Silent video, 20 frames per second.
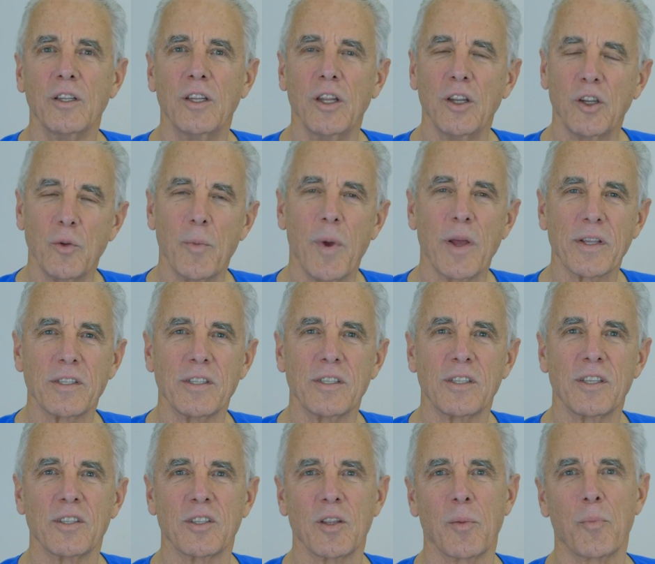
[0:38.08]

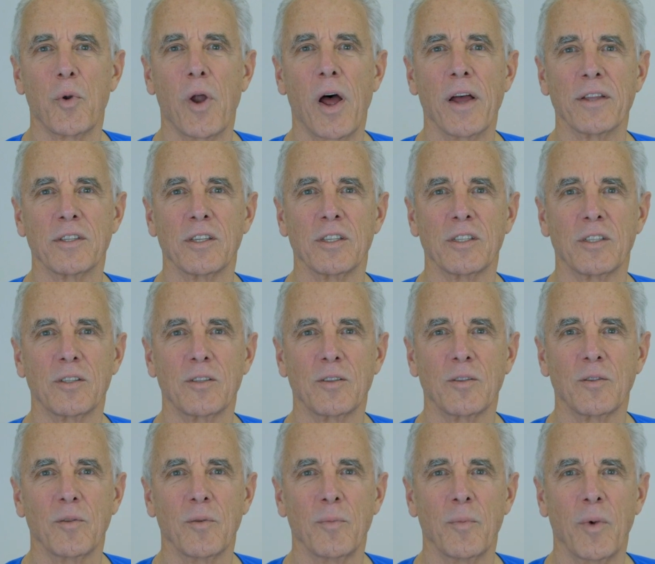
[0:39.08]
Detumescence is the
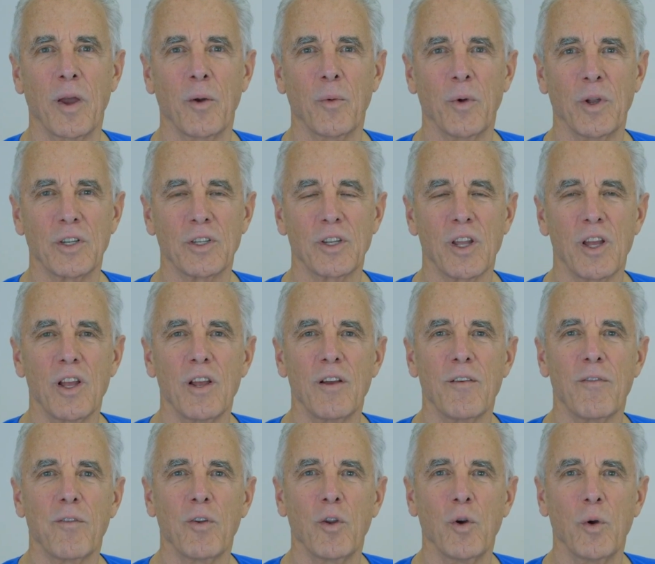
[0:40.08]
process by which
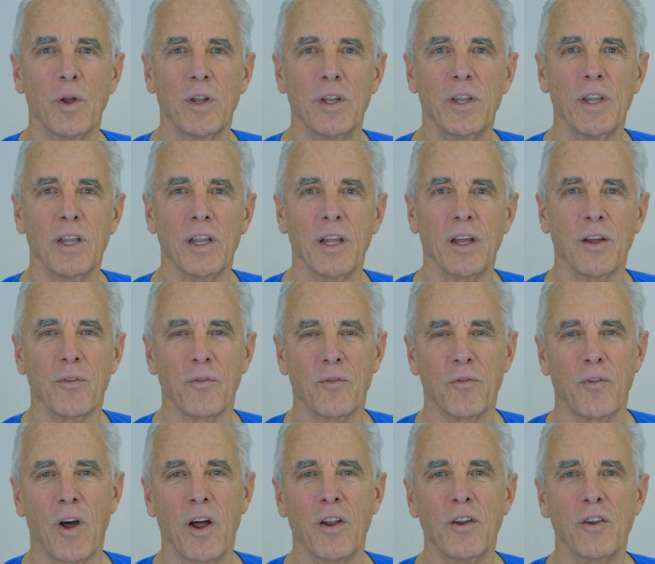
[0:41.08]
fluid
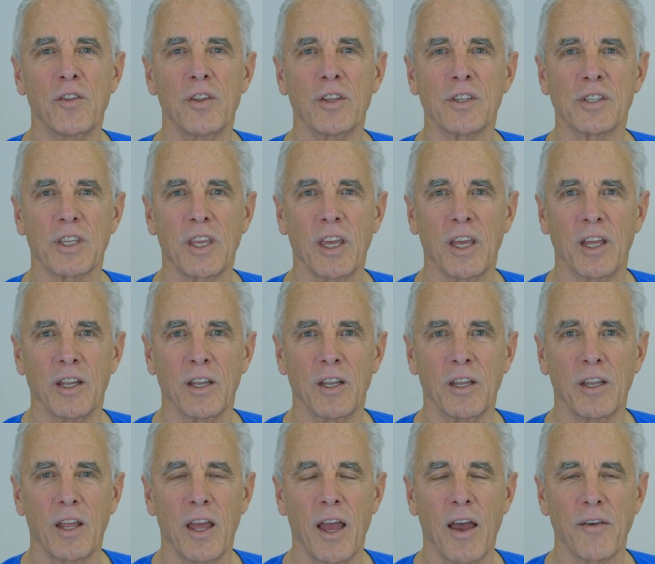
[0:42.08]
under the
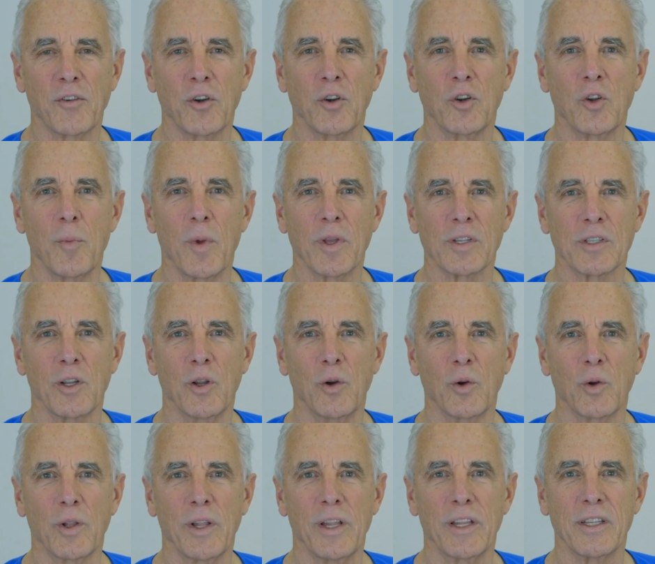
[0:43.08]
skin, after tumescent
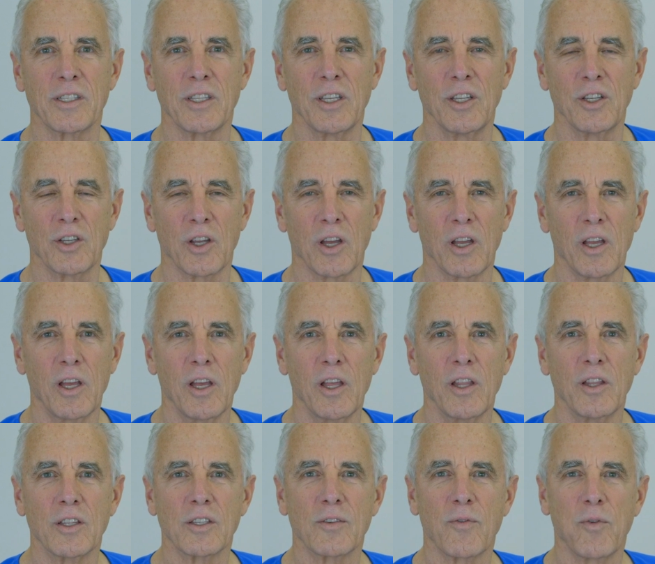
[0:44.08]
local anesthesia,
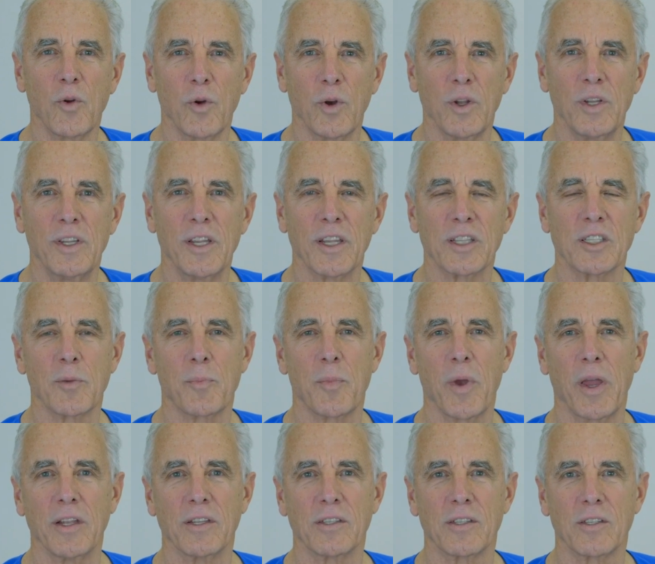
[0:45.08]
this fluid
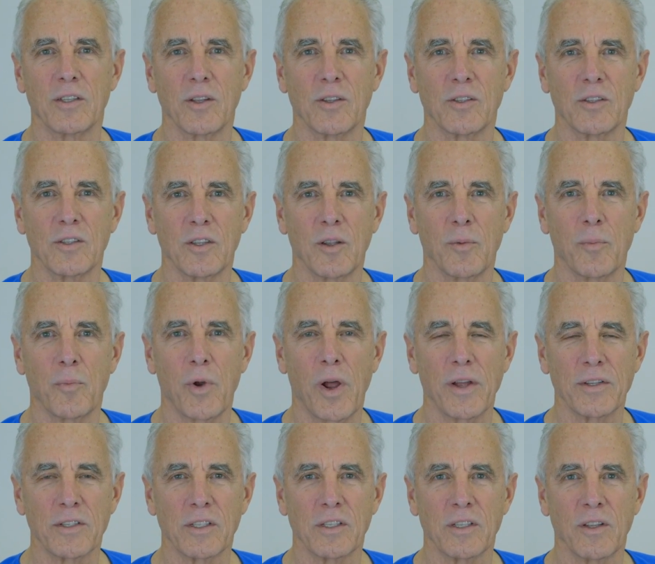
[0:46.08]
dissipates. This is the
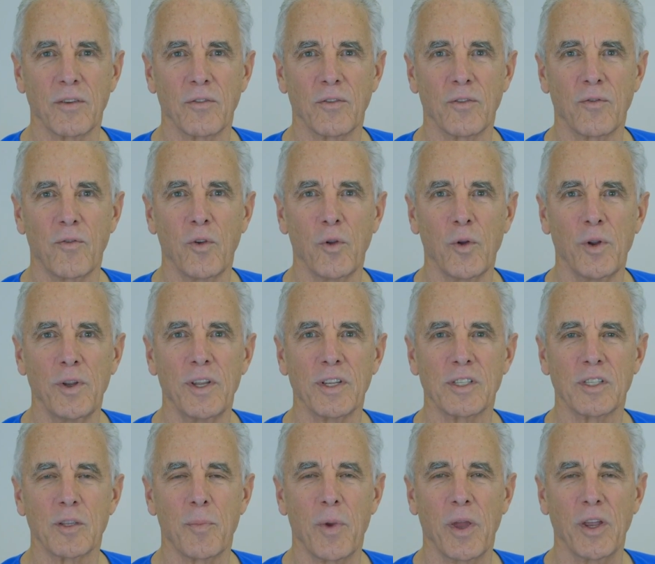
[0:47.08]
process of fluid
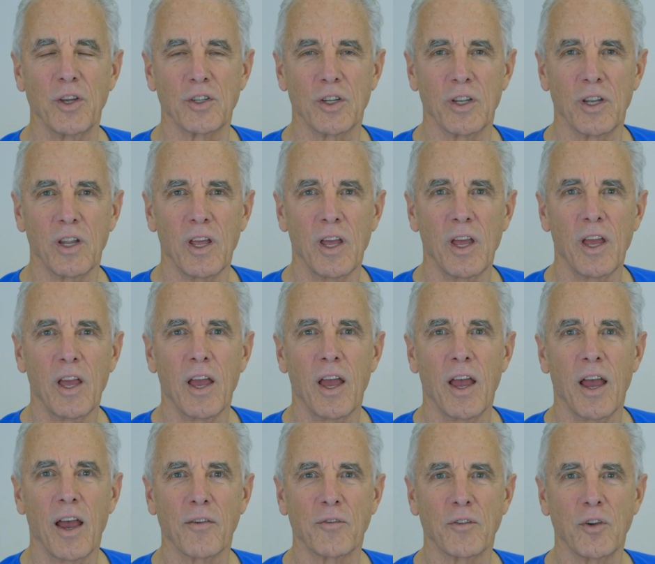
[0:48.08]
dissipation
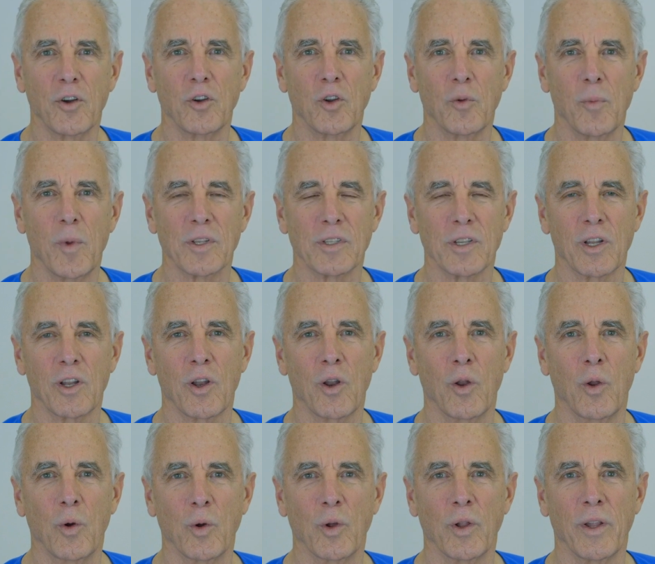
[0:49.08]
after tumescent
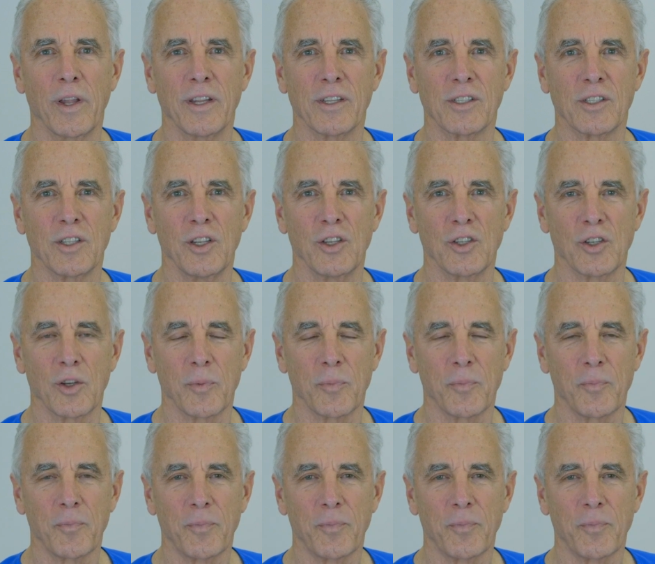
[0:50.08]
local anesthesia.